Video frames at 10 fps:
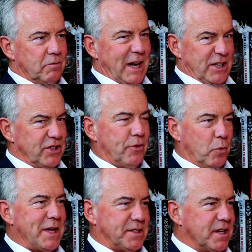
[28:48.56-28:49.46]
Well, actually, if
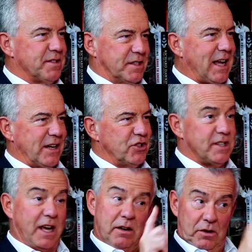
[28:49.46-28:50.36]
the West does
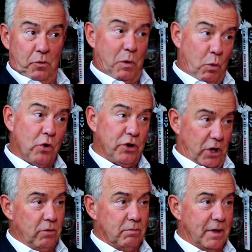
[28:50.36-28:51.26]
actually say, look, we warn
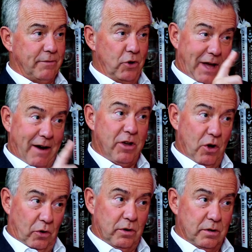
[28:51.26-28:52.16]
you, if you
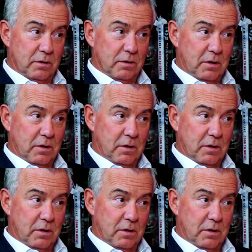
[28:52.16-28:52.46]
carry on,